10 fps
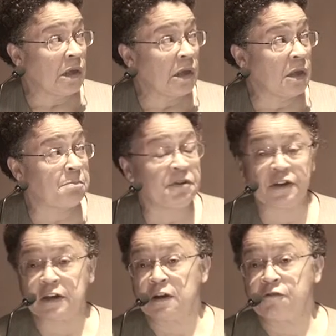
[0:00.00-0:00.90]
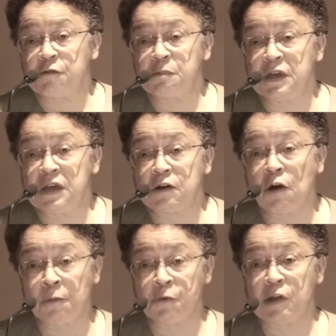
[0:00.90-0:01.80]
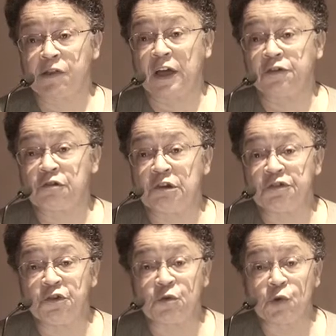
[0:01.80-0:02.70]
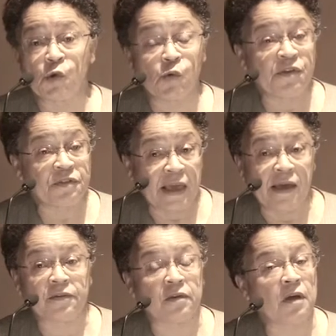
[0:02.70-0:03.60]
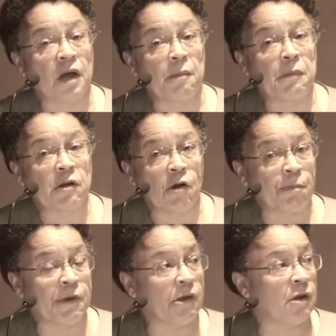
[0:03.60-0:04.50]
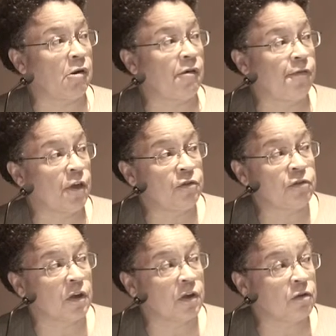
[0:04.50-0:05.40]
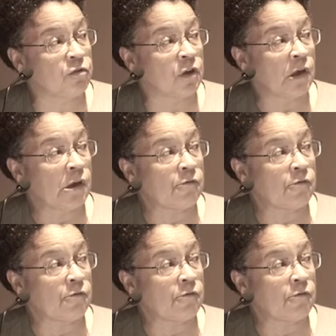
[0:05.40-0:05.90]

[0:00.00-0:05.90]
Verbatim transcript: in particular from the Commonwealth countries, you can always get um, a copy of those codes